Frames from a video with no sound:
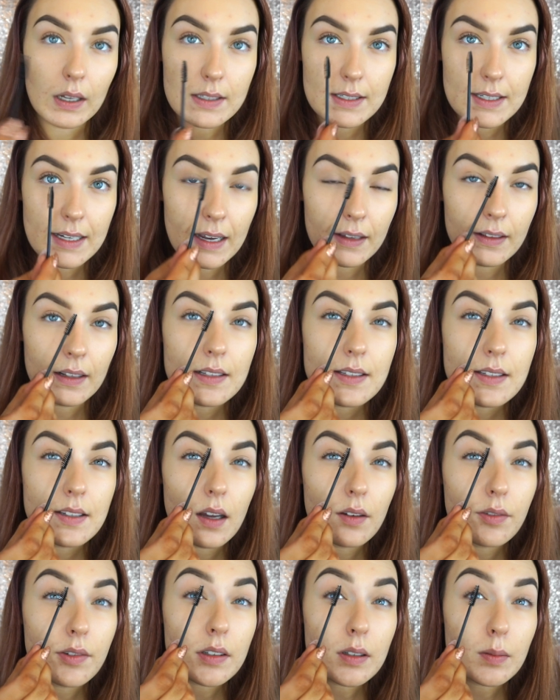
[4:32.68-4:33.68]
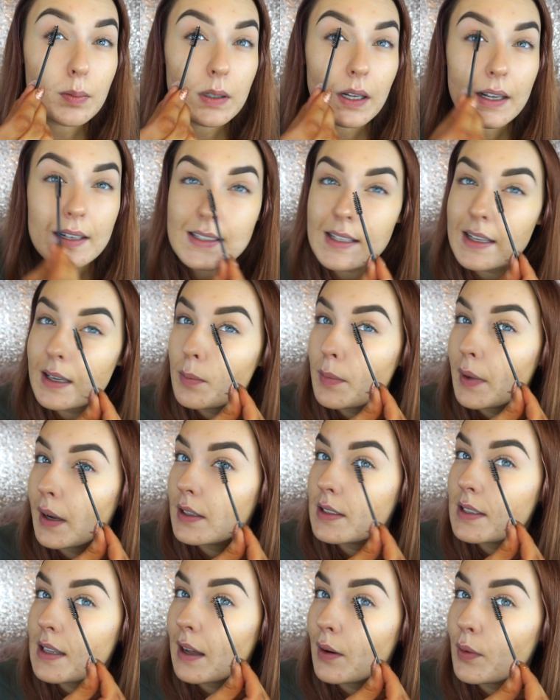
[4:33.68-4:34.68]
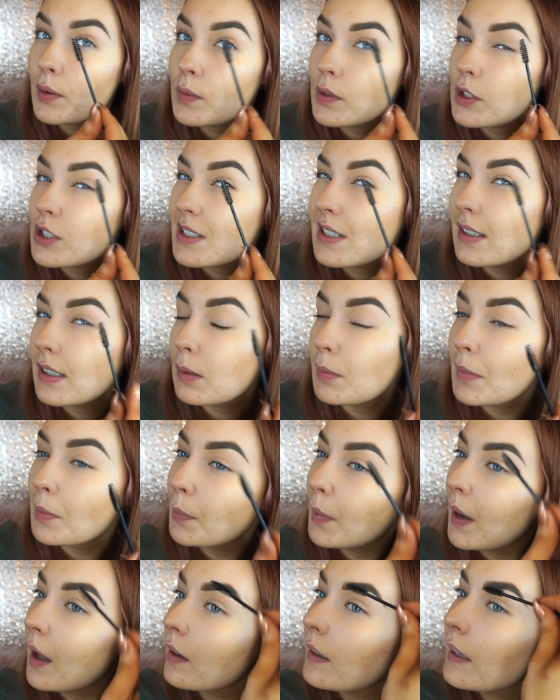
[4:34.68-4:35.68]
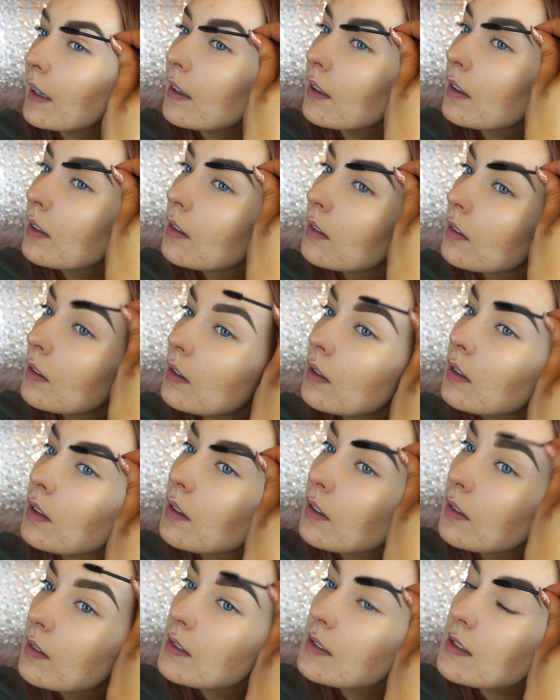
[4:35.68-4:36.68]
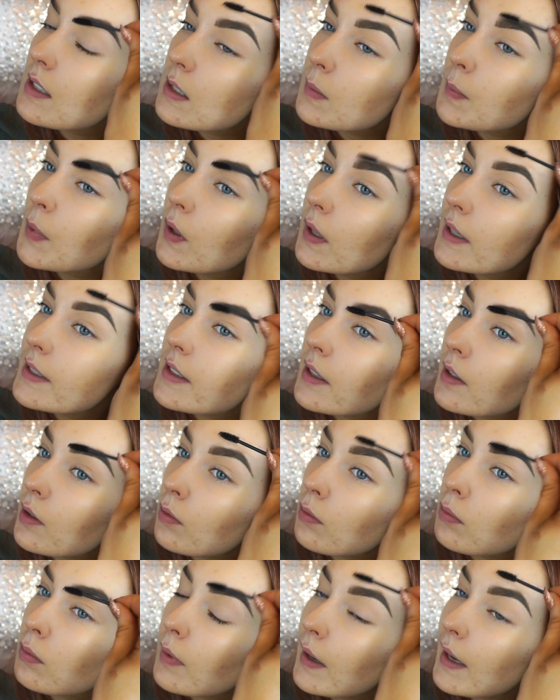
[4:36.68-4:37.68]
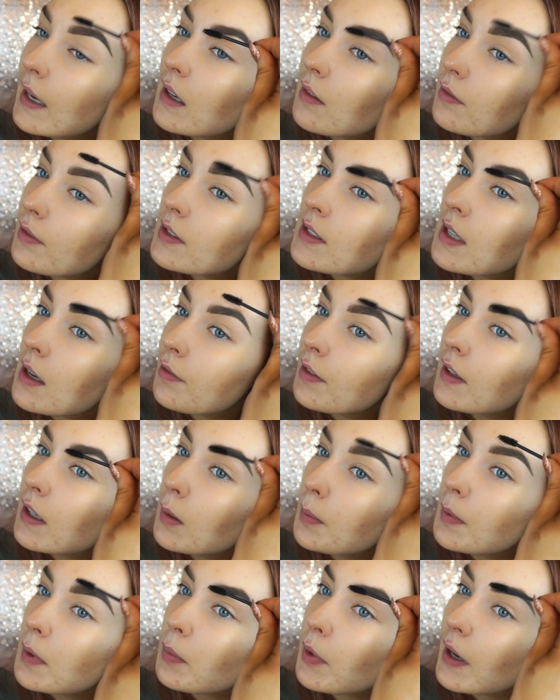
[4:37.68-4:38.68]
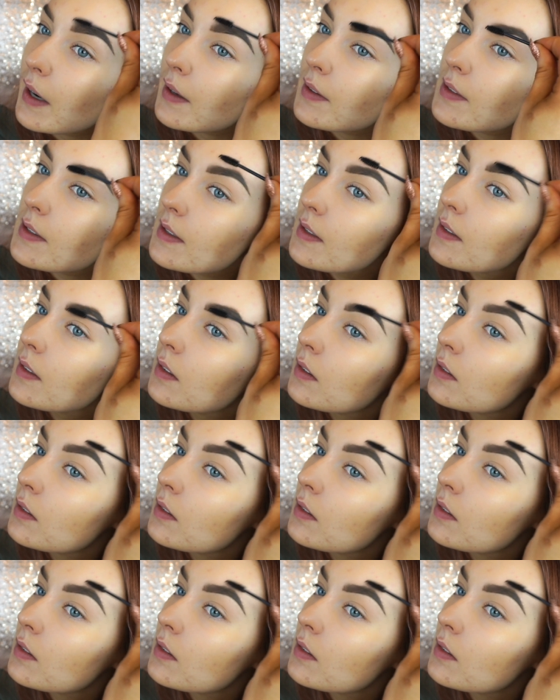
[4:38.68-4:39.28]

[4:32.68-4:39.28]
See how that's softened up nicely compared to that one, which is a little bit blocky? So the spoolies are great for softening up your brows.